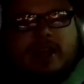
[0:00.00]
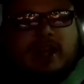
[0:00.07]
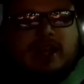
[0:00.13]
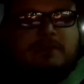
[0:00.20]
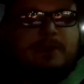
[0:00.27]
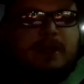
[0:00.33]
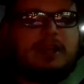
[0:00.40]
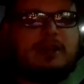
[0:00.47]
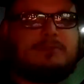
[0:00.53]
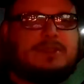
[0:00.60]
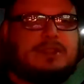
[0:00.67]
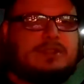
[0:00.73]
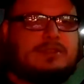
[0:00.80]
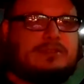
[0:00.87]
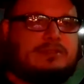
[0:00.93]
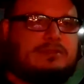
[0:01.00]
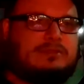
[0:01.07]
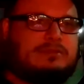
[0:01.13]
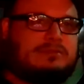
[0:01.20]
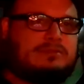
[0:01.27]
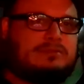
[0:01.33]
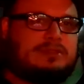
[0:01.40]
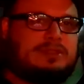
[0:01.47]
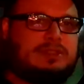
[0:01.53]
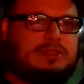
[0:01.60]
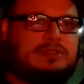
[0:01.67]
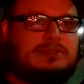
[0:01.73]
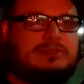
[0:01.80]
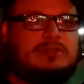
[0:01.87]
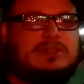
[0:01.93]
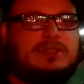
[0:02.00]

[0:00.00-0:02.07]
I gotta pick up dinner. You know,